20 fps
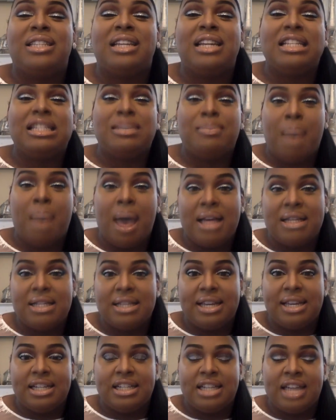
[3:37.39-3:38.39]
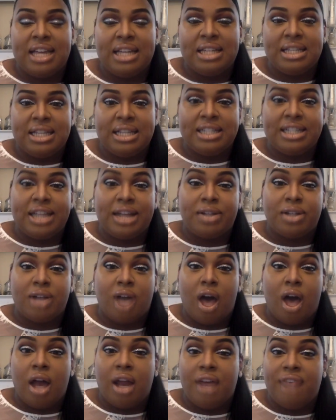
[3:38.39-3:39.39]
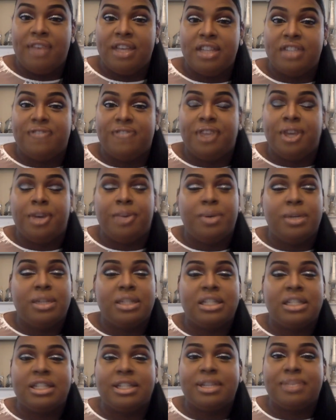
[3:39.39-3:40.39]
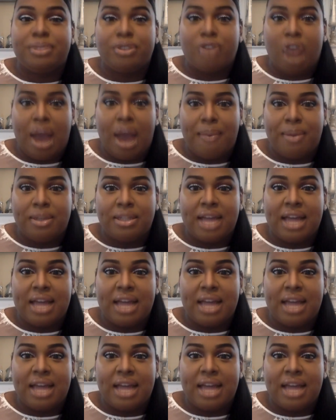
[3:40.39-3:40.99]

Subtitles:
and his message that he sends out to all of his viewers and subscribers.